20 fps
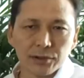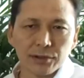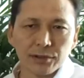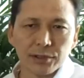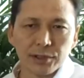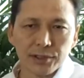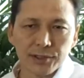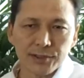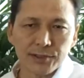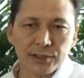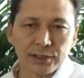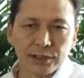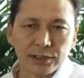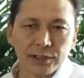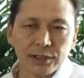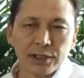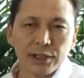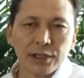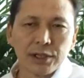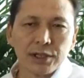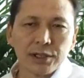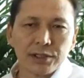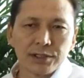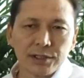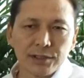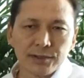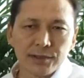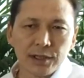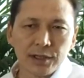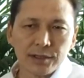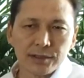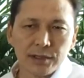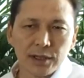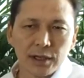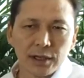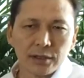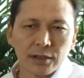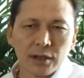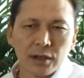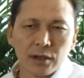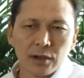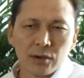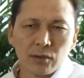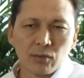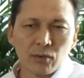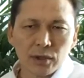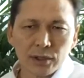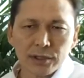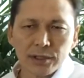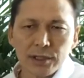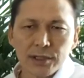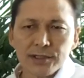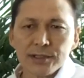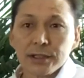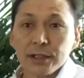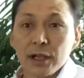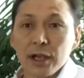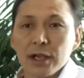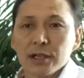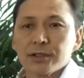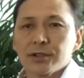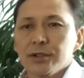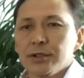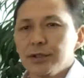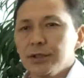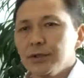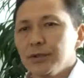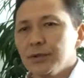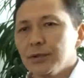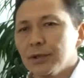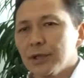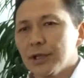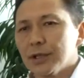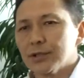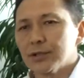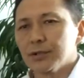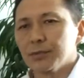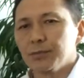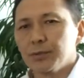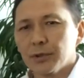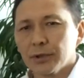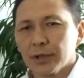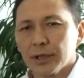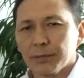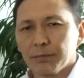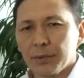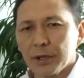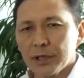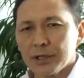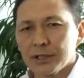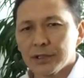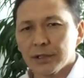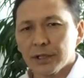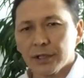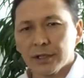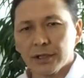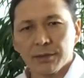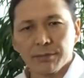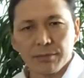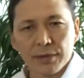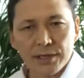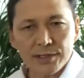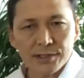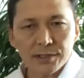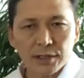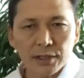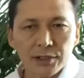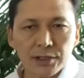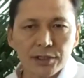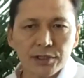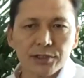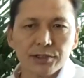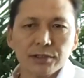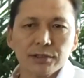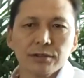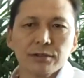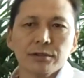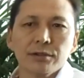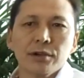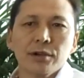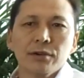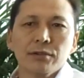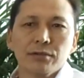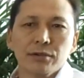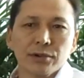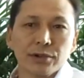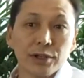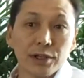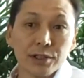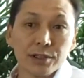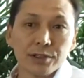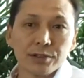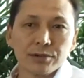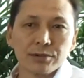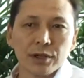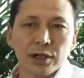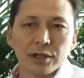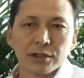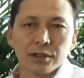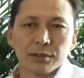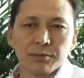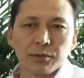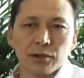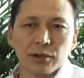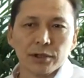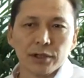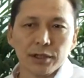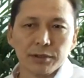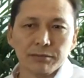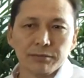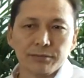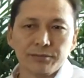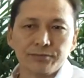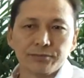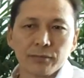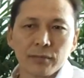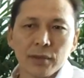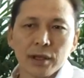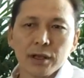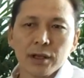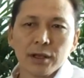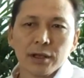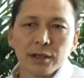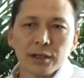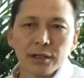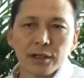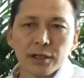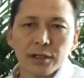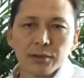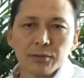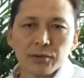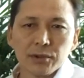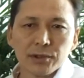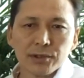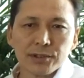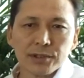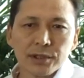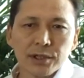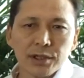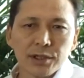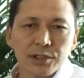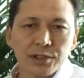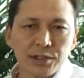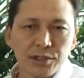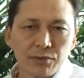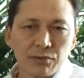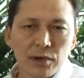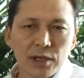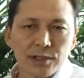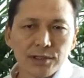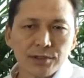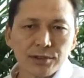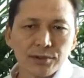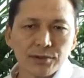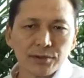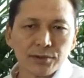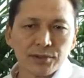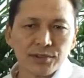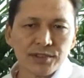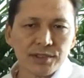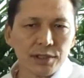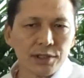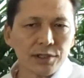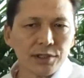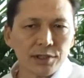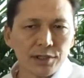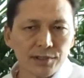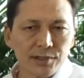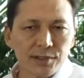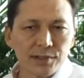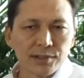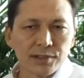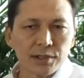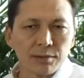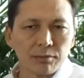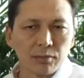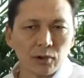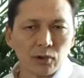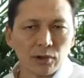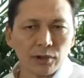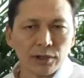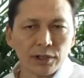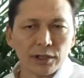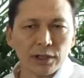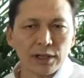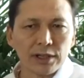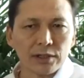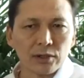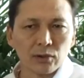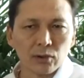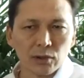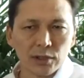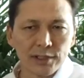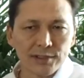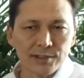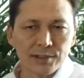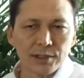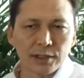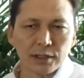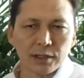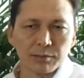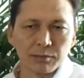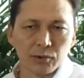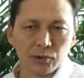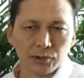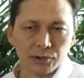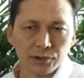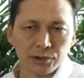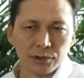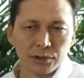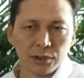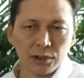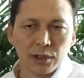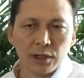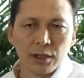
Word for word: on nursing. She says that what nursing has to do is to put the patient in the best condition for nature to act upon him. In other words, she wants to see nurses employing an holistic approach